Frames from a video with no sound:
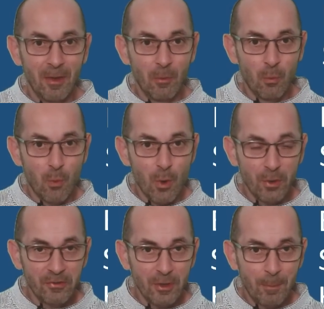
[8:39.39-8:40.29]

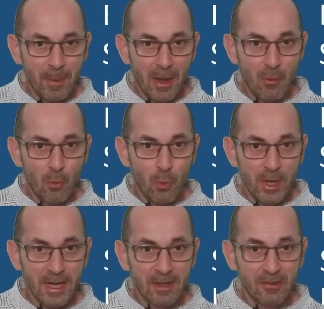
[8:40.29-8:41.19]
What about
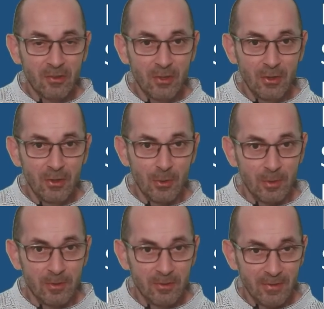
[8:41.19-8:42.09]
week two?
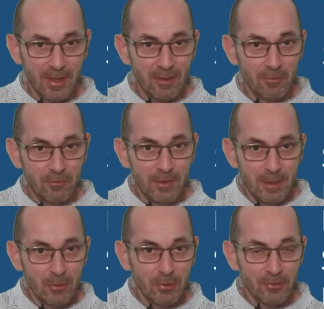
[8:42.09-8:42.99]
Does that
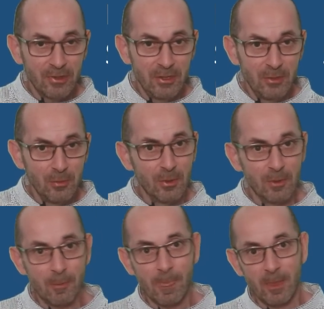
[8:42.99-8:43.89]
theme continue,
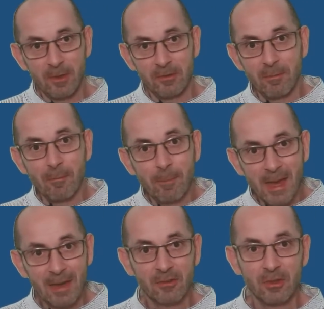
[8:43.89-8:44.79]
or is it
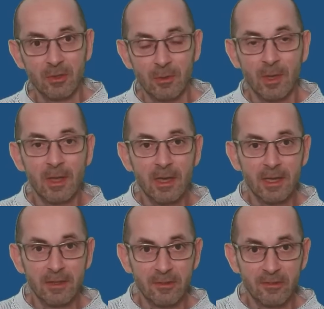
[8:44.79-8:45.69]
back to
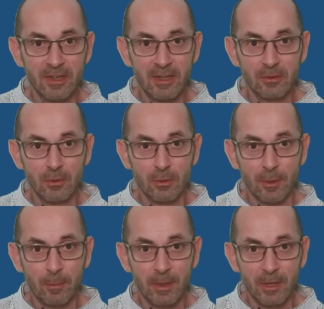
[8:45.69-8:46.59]
an unsettled
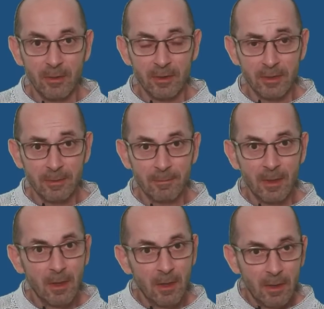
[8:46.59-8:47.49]
period?
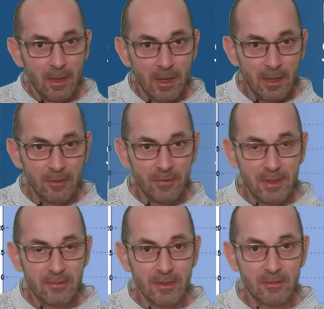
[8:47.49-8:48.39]
Here's the
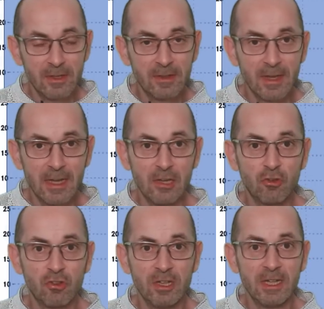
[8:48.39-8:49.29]
sixteen day
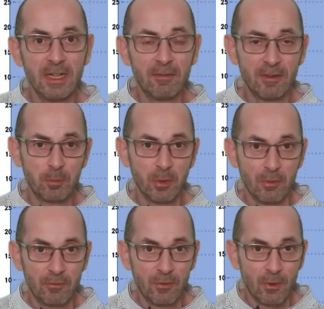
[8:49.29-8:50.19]
G E F S
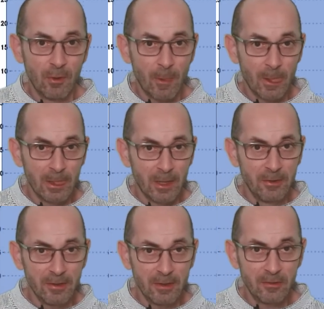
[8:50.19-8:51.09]
plot for
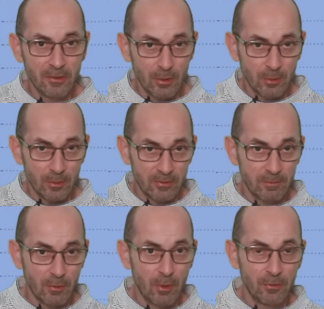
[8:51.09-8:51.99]
London. So it's
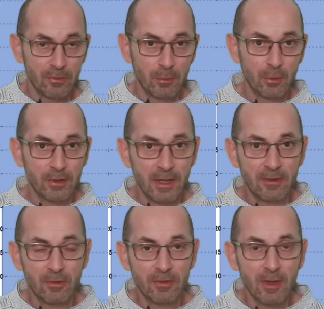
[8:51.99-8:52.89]
ensemble
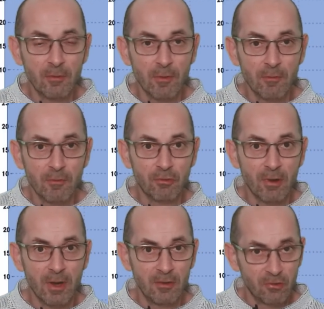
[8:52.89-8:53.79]
data as ever at this
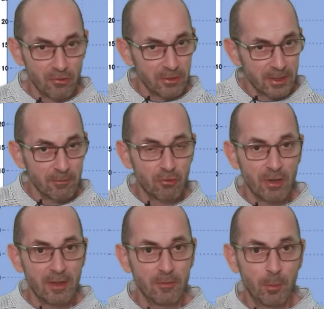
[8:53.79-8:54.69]
range, just looking at the
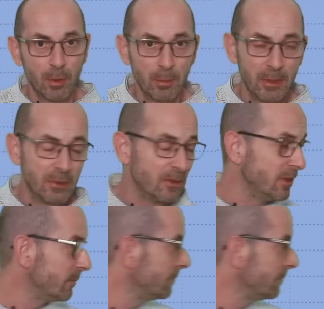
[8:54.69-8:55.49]
trends and probabilities.